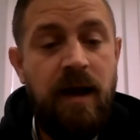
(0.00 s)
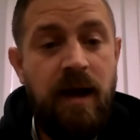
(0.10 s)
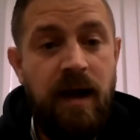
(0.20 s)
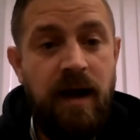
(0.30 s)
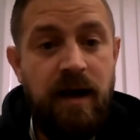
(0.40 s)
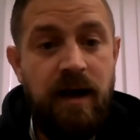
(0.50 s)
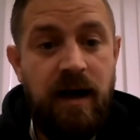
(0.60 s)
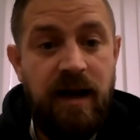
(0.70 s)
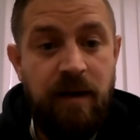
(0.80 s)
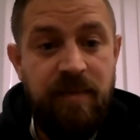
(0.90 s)

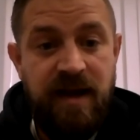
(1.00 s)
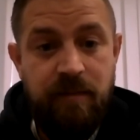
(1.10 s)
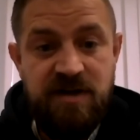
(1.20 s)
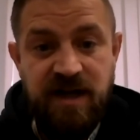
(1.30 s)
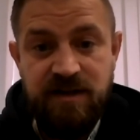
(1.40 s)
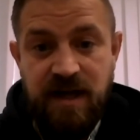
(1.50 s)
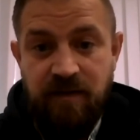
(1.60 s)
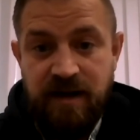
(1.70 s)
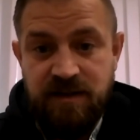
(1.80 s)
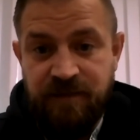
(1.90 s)
And I became the sales
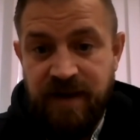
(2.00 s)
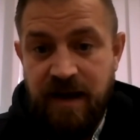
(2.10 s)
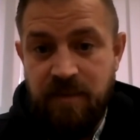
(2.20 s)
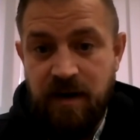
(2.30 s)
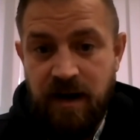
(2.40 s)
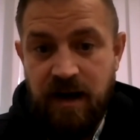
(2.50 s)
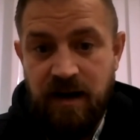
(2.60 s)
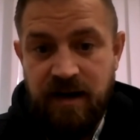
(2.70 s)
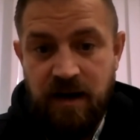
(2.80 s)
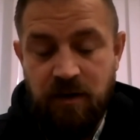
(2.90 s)
director for them,
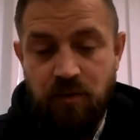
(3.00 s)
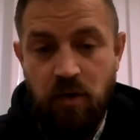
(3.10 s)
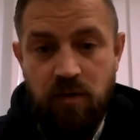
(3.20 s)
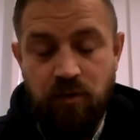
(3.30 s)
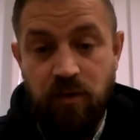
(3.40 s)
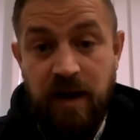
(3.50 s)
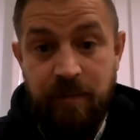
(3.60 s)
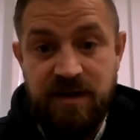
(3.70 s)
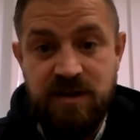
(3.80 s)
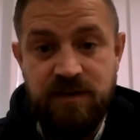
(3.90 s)
and kind of grew that
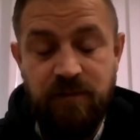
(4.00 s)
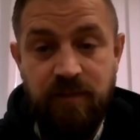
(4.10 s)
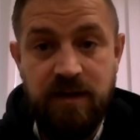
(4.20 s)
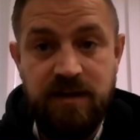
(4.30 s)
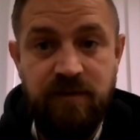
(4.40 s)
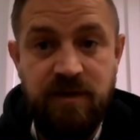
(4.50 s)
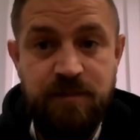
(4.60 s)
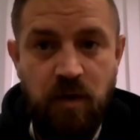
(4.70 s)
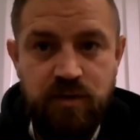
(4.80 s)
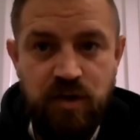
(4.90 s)
business from relatively
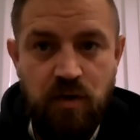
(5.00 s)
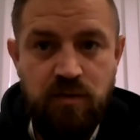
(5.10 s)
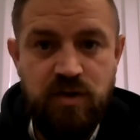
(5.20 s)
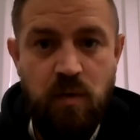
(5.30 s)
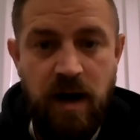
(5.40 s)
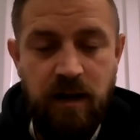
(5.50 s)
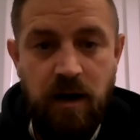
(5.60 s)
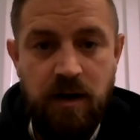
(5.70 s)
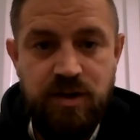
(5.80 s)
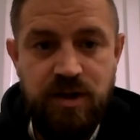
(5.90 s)
small to quite
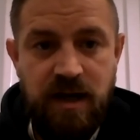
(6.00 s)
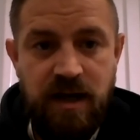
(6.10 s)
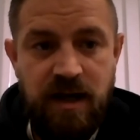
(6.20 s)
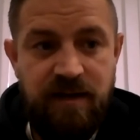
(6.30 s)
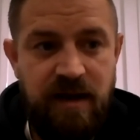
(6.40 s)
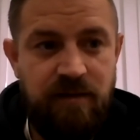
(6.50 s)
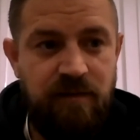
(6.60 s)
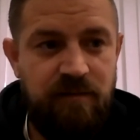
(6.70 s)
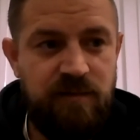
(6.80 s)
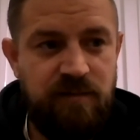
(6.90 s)
large, and then
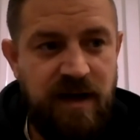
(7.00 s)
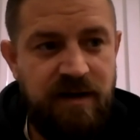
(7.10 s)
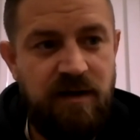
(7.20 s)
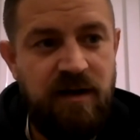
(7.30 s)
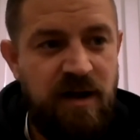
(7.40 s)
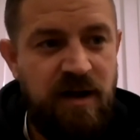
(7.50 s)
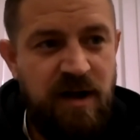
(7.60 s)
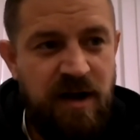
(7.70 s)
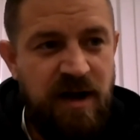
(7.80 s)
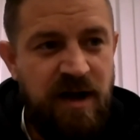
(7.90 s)
kind of
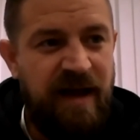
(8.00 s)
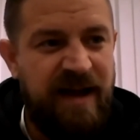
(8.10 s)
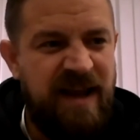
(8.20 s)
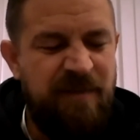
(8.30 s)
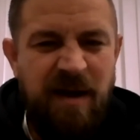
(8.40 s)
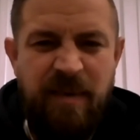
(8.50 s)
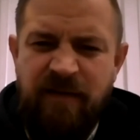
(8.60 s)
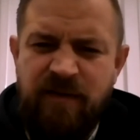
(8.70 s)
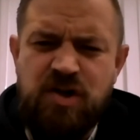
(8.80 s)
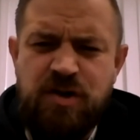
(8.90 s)
that gave me a bit
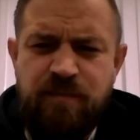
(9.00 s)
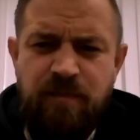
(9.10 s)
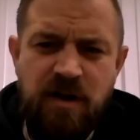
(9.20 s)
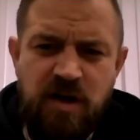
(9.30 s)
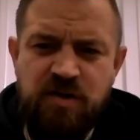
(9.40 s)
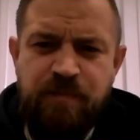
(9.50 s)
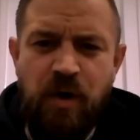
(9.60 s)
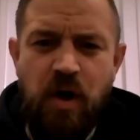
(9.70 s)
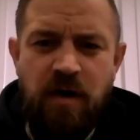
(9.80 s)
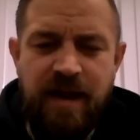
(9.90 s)
of a
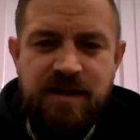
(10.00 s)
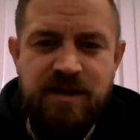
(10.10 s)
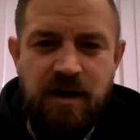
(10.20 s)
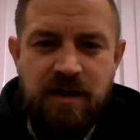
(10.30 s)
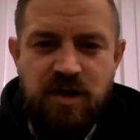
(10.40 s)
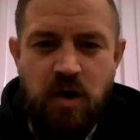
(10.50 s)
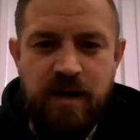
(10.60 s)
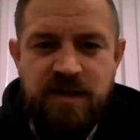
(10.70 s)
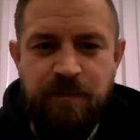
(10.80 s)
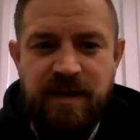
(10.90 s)
spur then to go
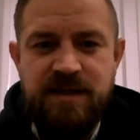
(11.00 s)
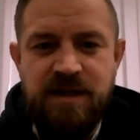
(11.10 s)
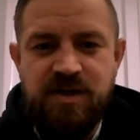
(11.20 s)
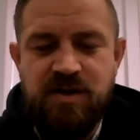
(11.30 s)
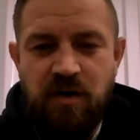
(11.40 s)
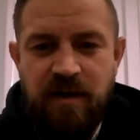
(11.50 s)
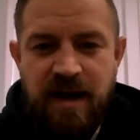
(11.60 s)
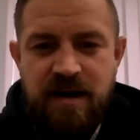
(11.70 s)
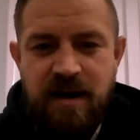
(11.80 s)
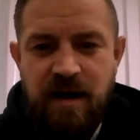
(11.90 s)
into business. So
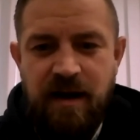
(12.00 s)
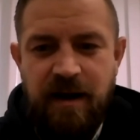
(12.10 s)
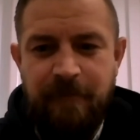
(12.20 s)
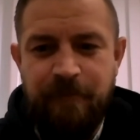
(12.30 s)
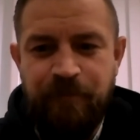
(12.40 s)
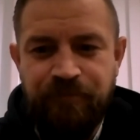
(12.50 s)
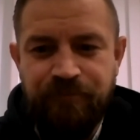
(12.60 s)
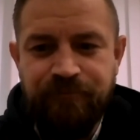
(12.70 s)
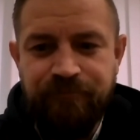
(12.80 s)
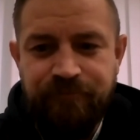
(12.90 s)
then I
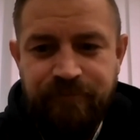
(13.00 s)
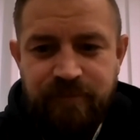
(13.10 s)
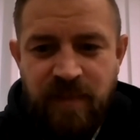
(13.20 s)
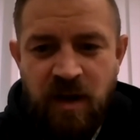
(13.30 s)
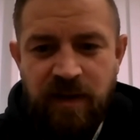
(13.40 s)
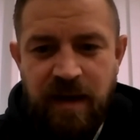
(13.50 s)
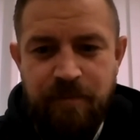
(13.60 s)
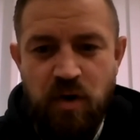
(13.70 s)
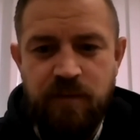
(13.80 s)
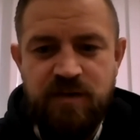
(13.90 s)
then
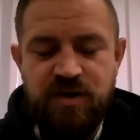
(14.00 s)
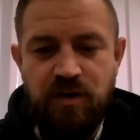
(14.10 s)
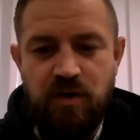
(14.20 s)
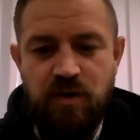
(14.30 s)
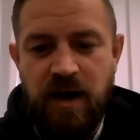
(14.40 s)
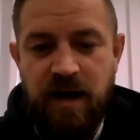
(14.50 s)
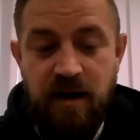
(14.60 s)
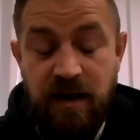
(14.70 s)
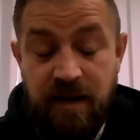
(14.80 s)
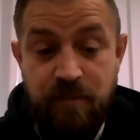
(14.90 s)
moved to
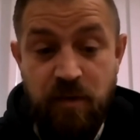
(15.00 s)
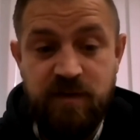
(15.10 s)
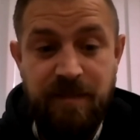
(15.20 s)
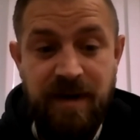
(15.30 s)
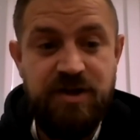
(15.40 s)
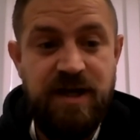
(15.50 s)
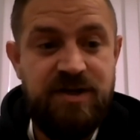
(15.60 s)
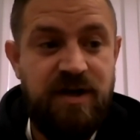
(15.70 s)
Manchester,